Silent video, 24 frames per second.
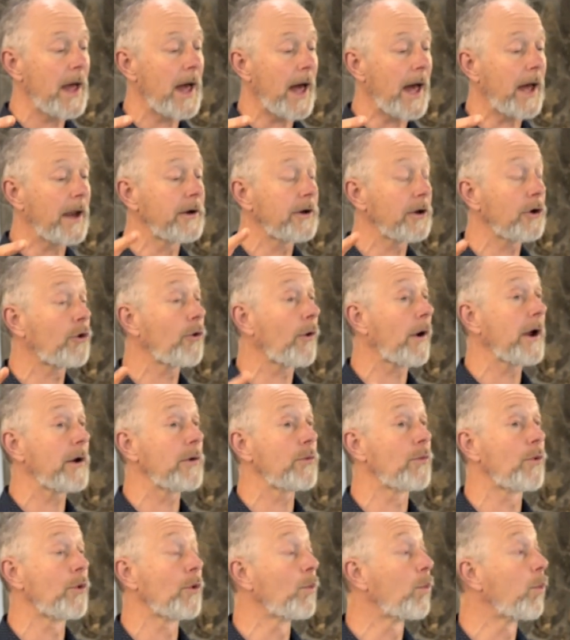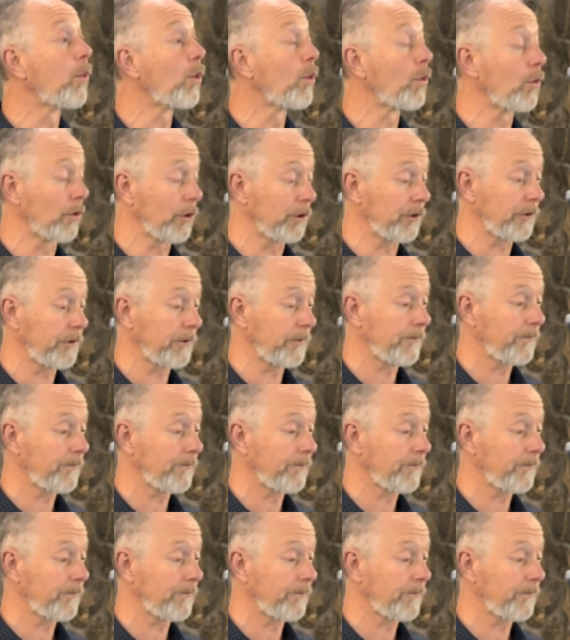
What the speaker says: and a great reward.